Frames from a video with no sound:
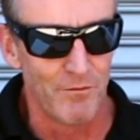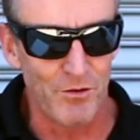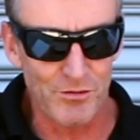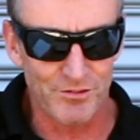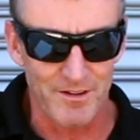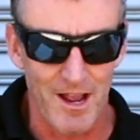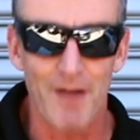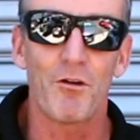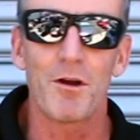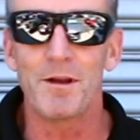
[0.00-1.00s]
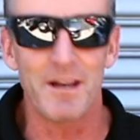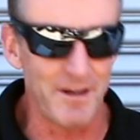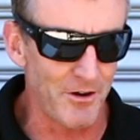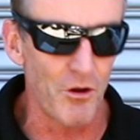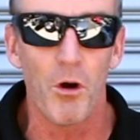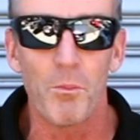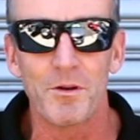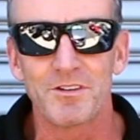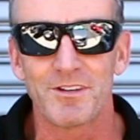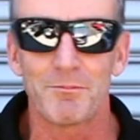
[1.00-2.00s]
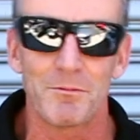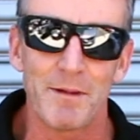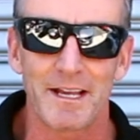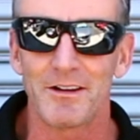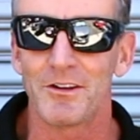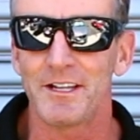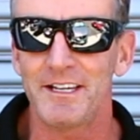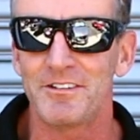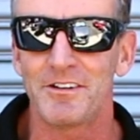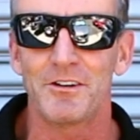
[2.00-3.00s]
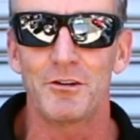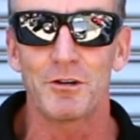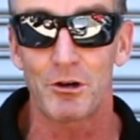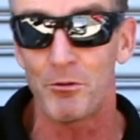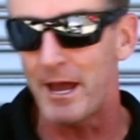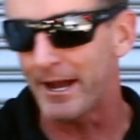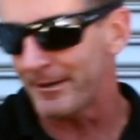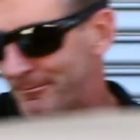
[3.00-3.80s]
First, I've already been in here to open this up to make it a little easier to do it quick.